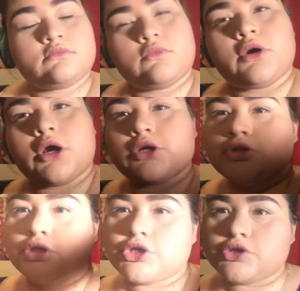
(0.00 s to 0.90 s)
We're
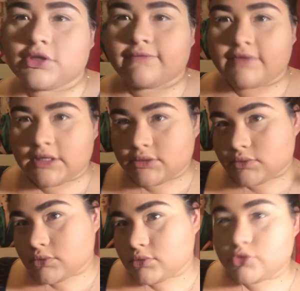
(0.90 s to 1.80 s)
just gonna do the face,
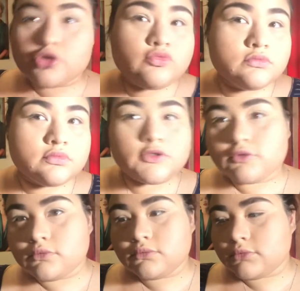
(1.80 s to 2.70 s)

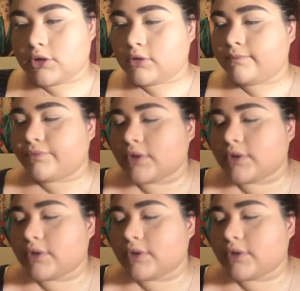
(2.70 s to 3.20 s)
you know.